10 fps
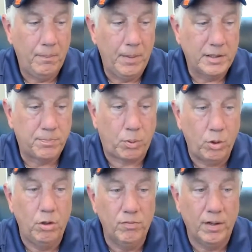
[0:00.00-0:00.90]
It's
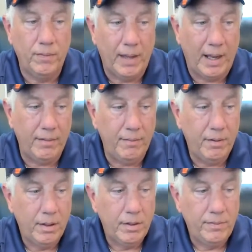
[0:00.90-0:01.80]
proven that
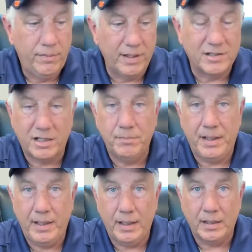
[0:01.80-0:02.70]
this can
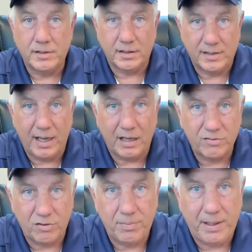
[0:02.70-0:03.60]
be a success
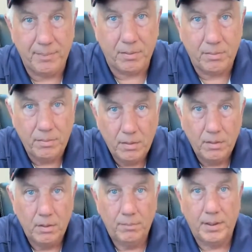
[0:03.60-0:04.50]
for people,
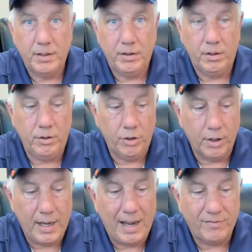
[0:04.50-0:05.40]
but you're
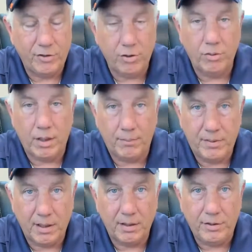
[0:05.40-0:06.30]
going to have to do what I'm
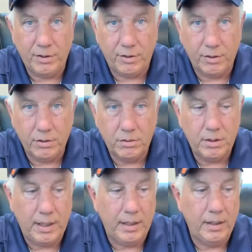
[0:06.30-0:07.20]
telling you to
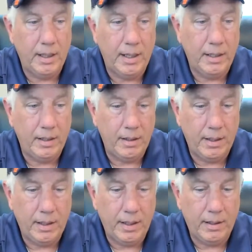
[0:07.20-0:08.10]
do
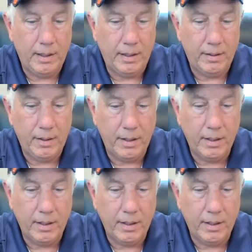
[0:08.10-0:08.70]
and